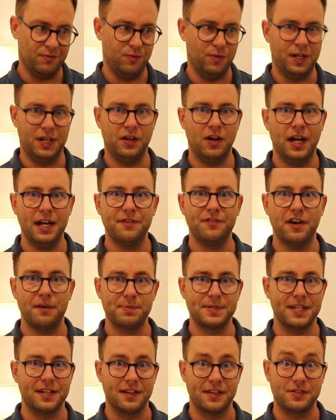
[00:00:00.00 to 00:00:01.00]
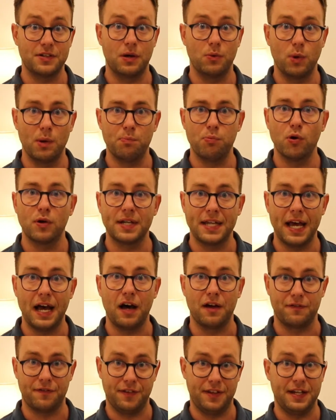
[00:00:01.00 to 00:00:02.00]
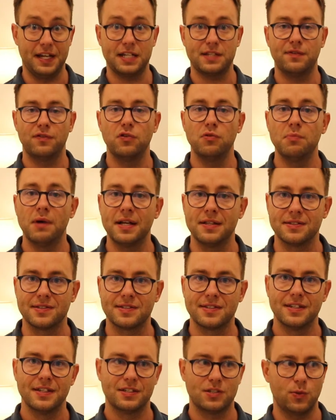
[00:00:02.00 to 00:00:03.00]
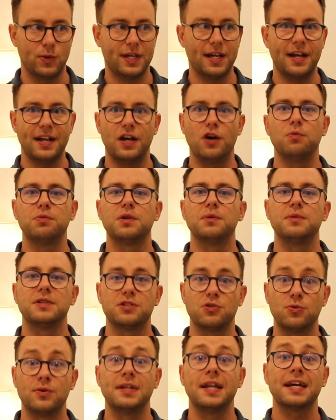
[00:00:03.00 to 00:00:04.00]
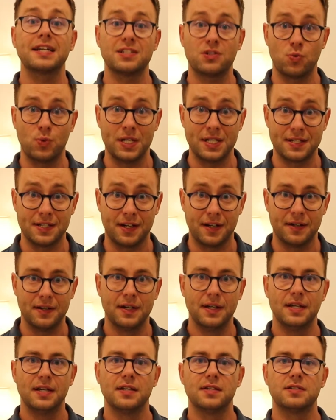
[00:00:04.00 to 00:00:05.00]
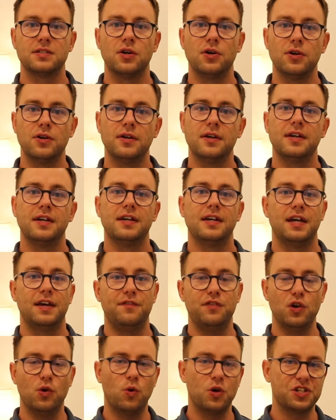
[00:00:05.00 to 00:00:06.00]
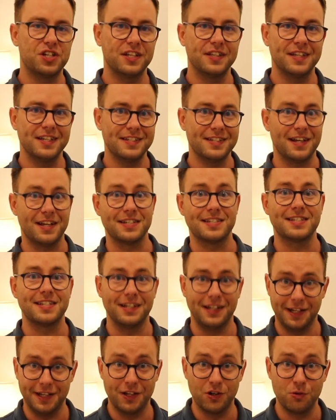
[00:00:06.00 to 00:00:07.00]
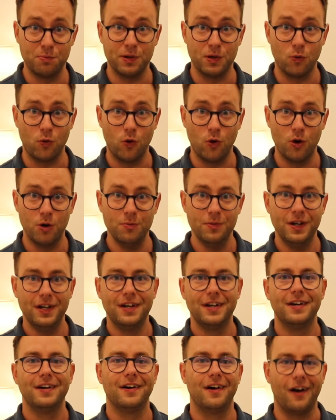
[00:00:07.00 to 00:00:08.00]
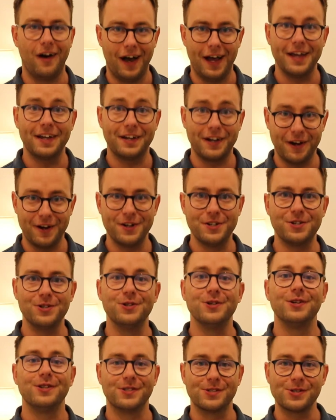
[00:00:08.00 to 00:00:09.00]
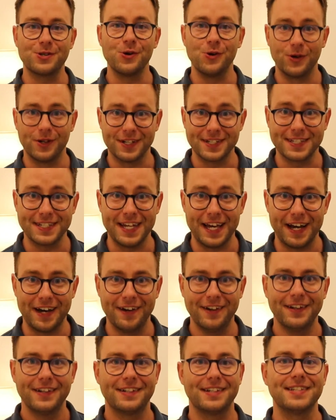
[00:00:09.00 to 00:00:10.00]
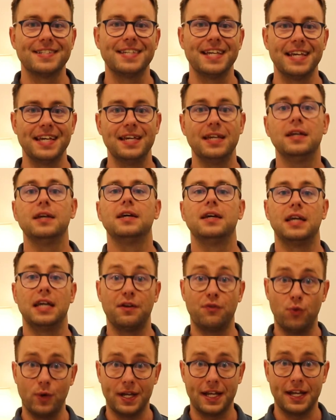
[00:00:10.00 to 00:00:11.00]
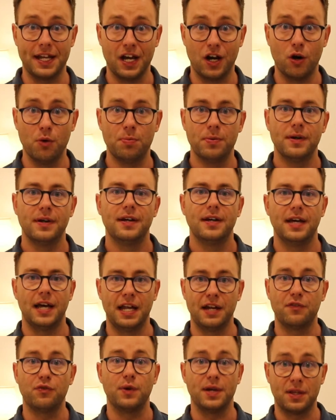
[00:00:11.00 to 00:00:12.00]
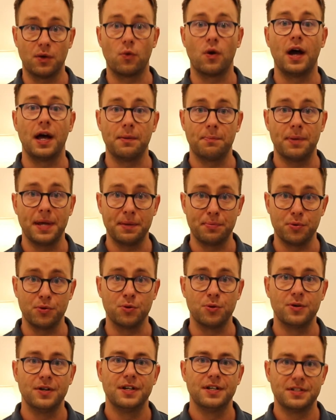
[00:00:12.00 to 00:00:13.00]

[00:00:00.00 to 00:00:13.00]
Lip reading: 95% of the time we're booked out for the next few months, so we can't help them until next winter. So if you're watching this and it's still a little bit warm, I encourage you to call us now to see if we can help and if we're the right people